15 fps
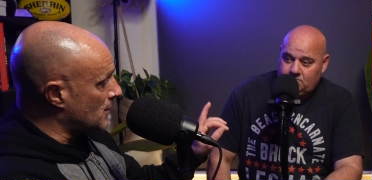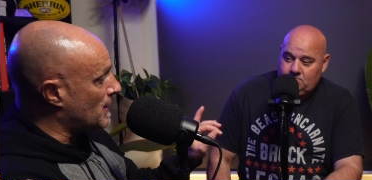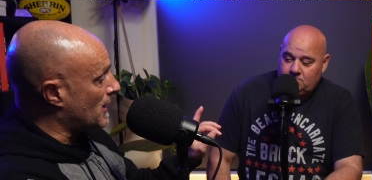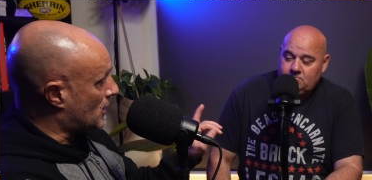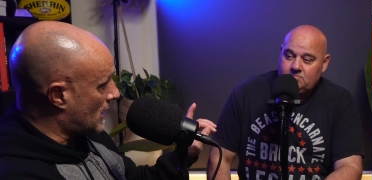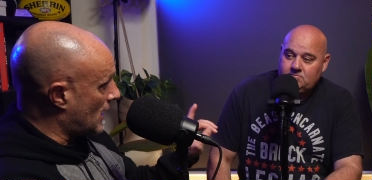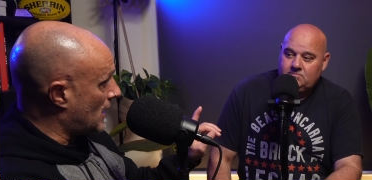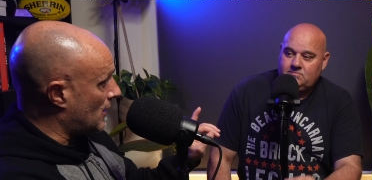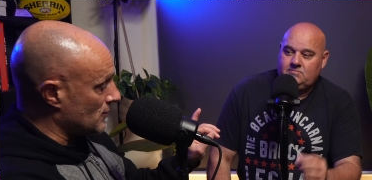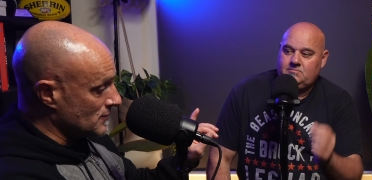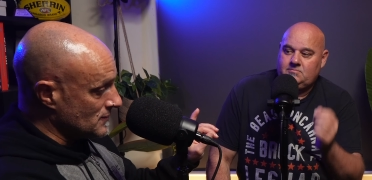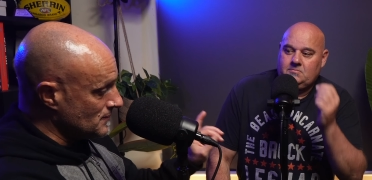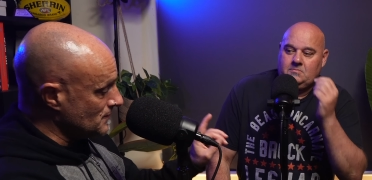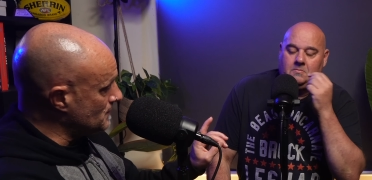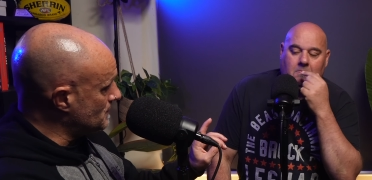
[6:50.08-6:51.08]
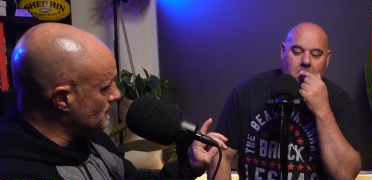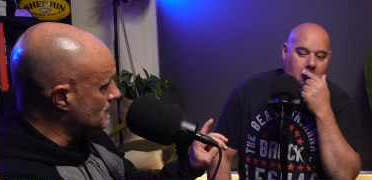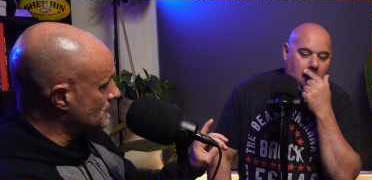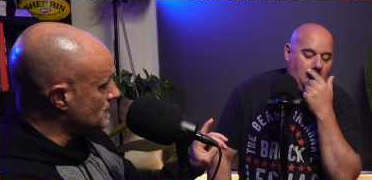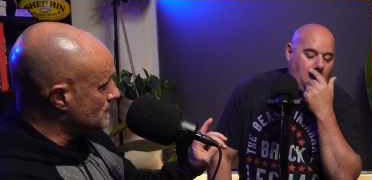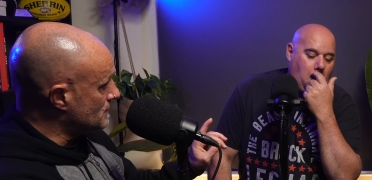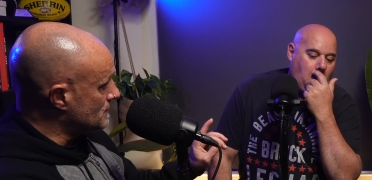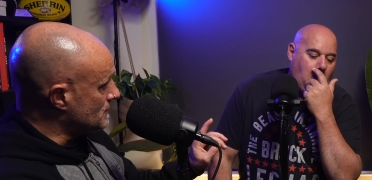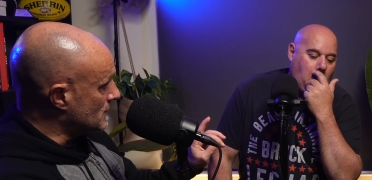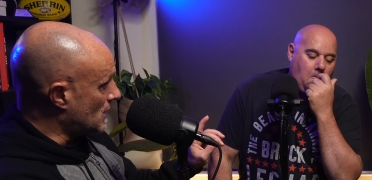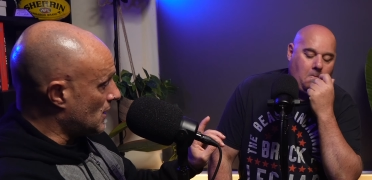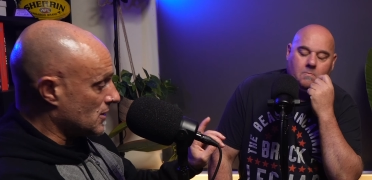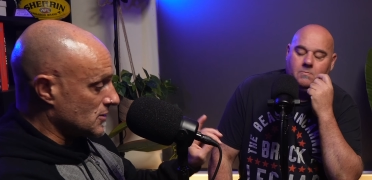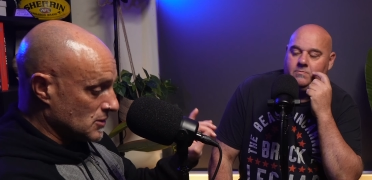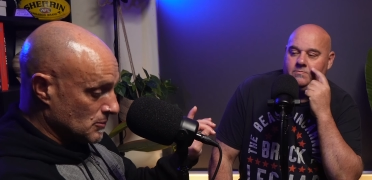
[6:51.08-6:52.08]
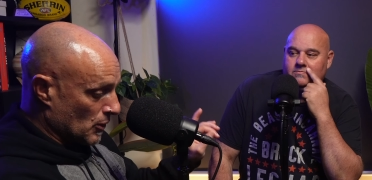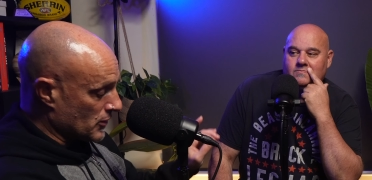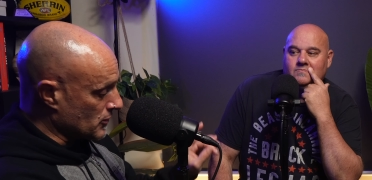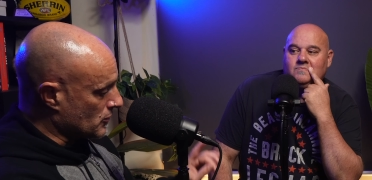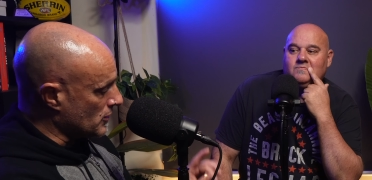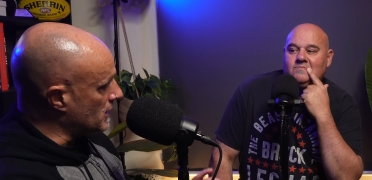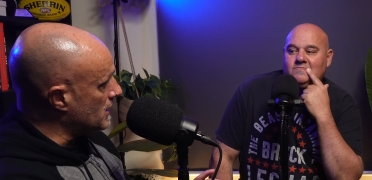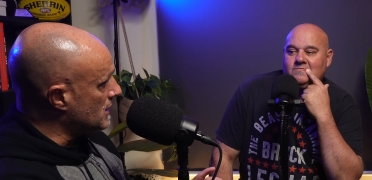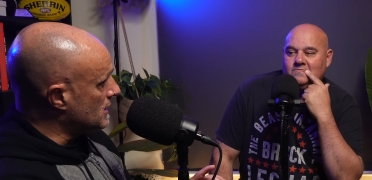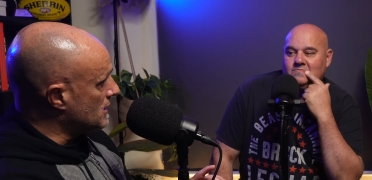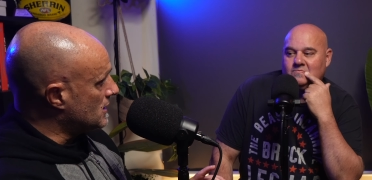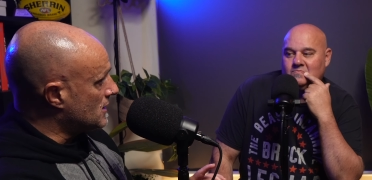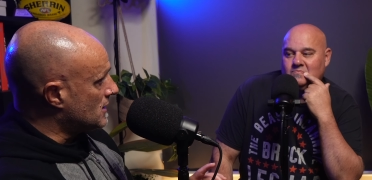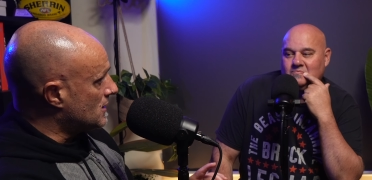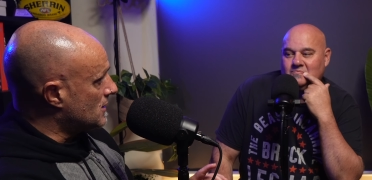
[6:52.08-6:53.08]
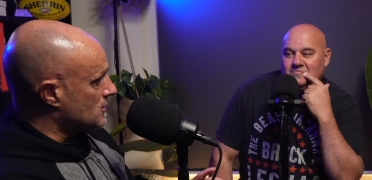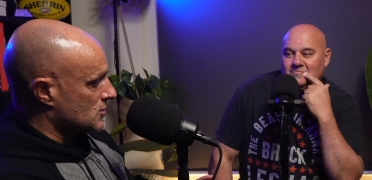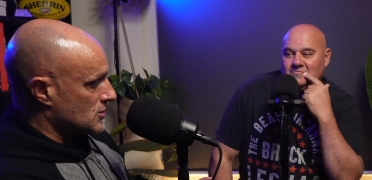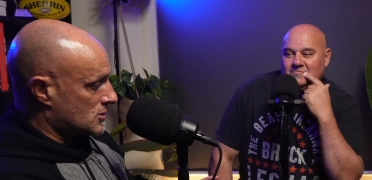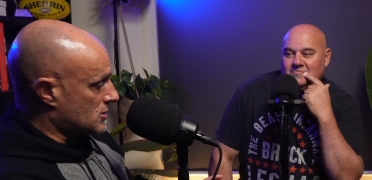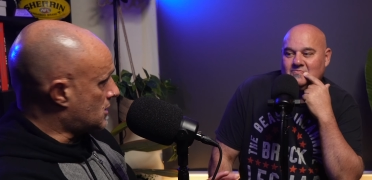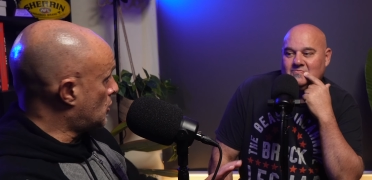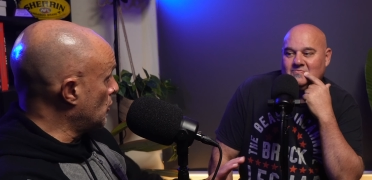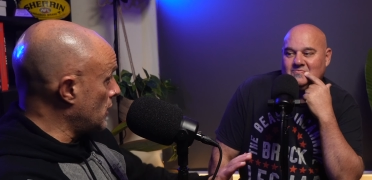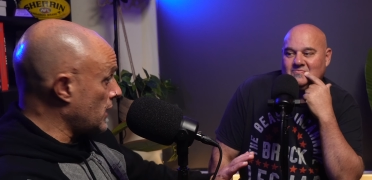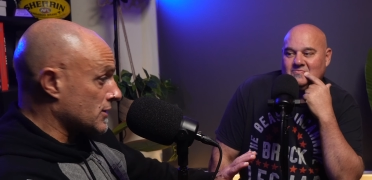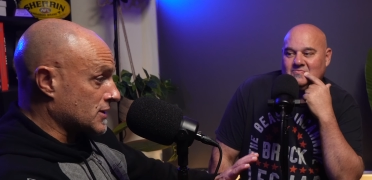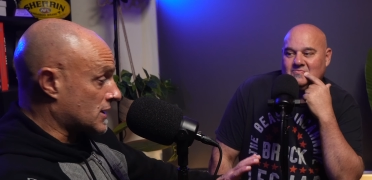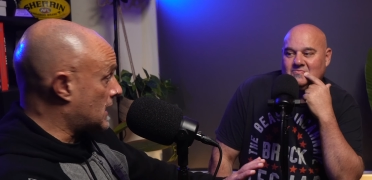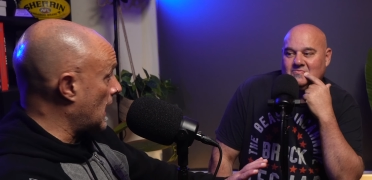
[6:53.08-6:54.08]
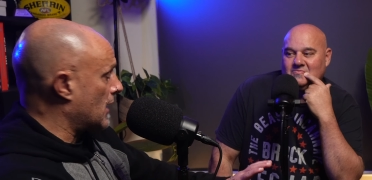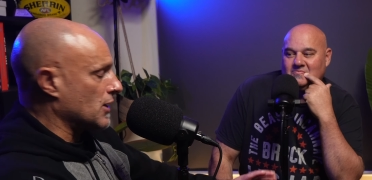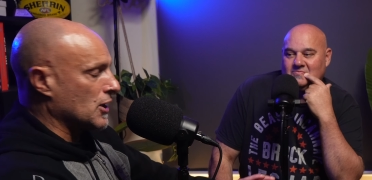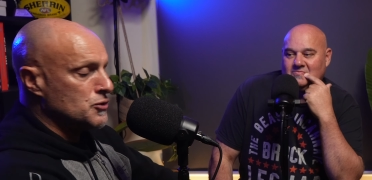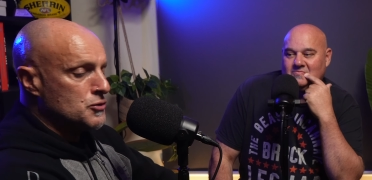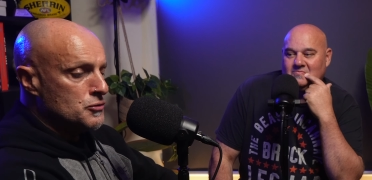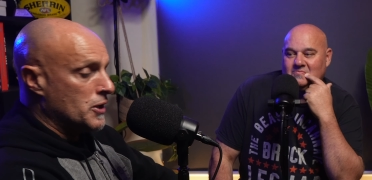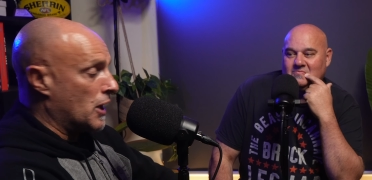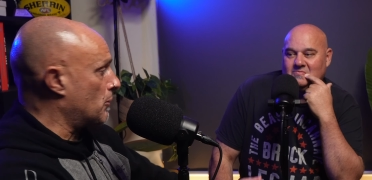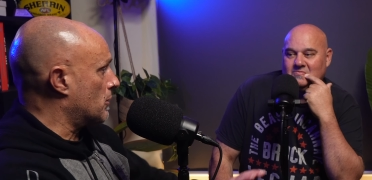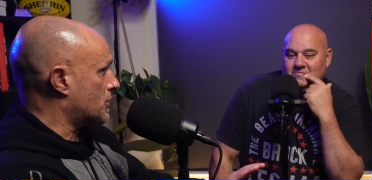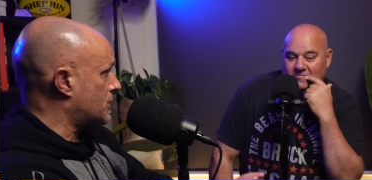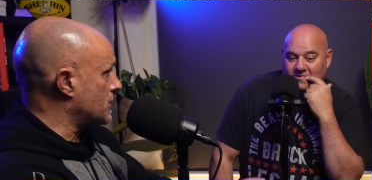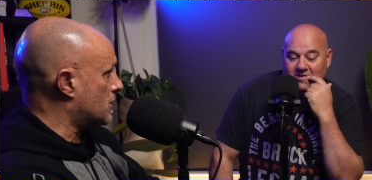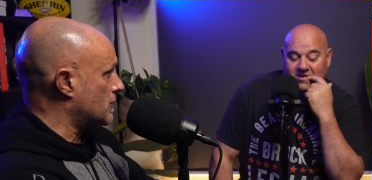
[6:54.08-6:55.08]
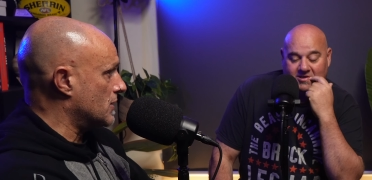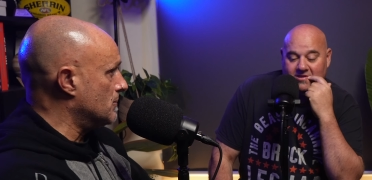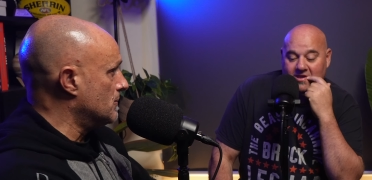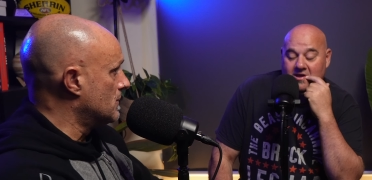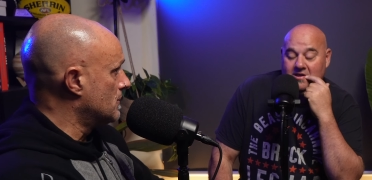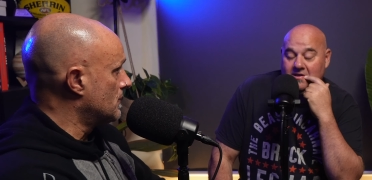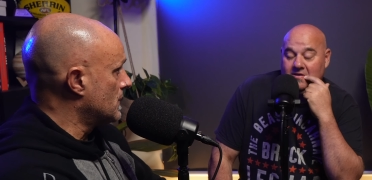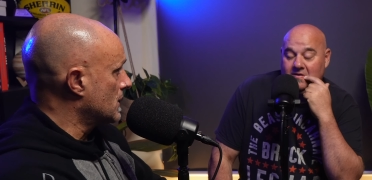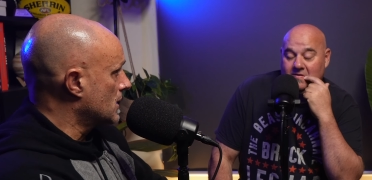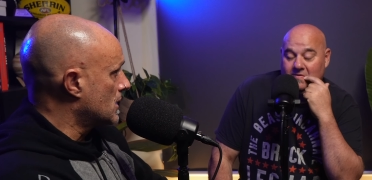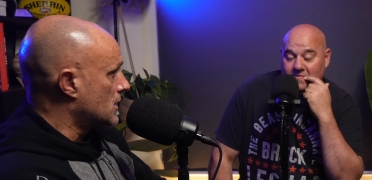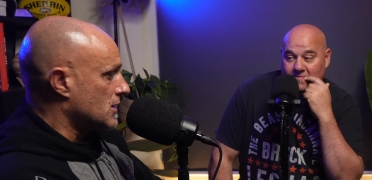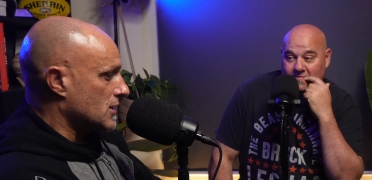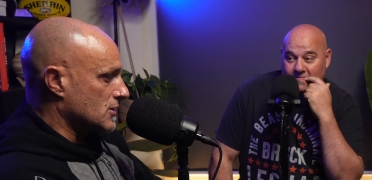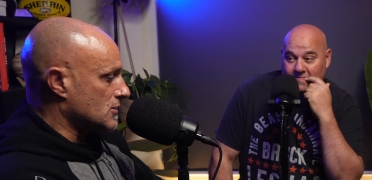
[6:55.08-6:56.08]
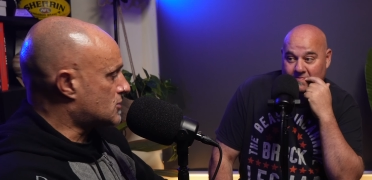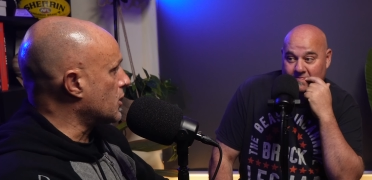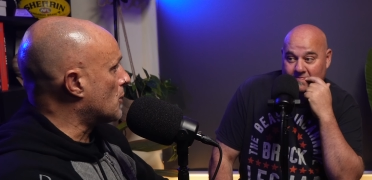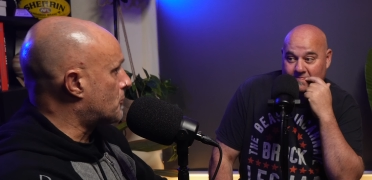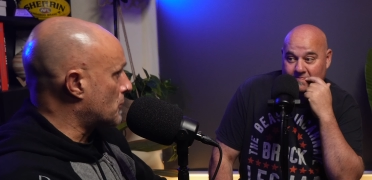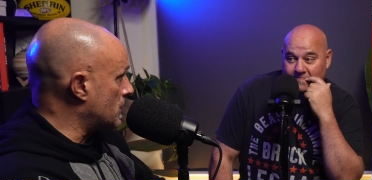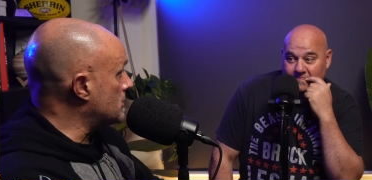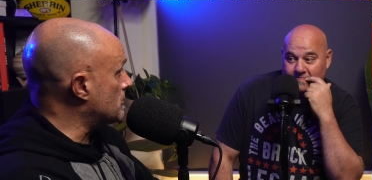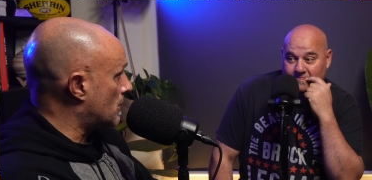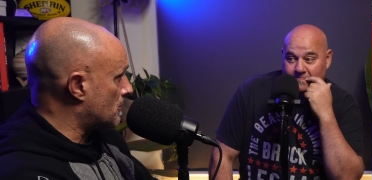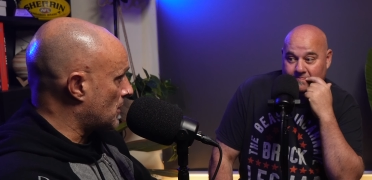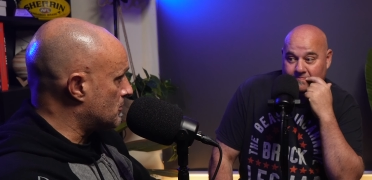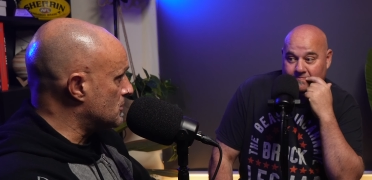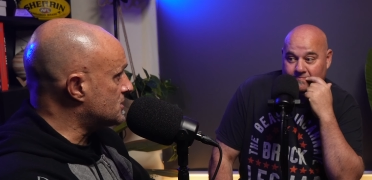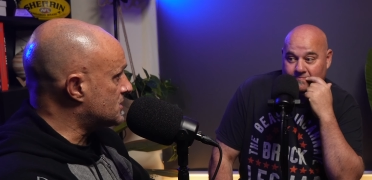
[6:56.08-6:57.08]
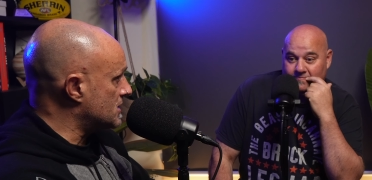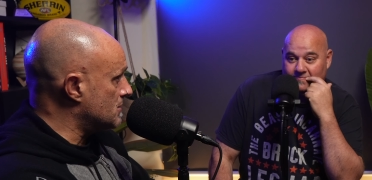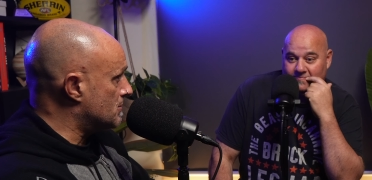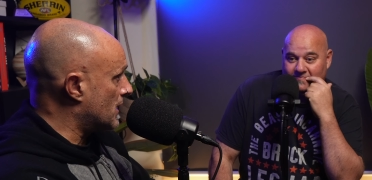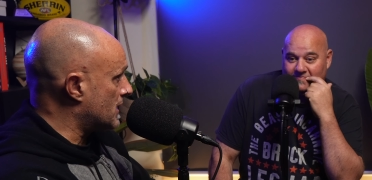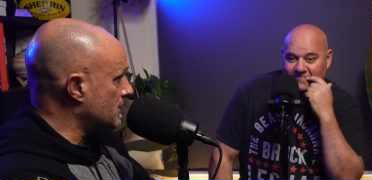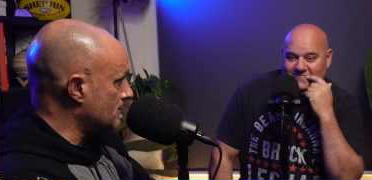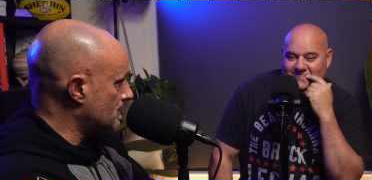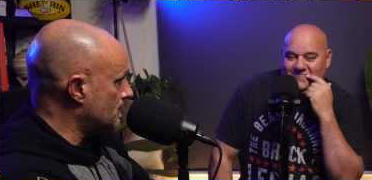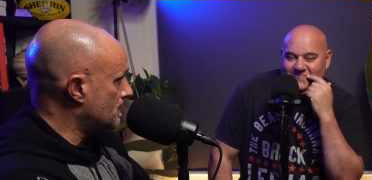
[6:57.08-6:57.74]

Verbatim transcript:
Speaker 1: about Carlton, you might agree, Kearney has a gun, and you know what I think of him. Yeah. Stop reading your own publicity, buddy.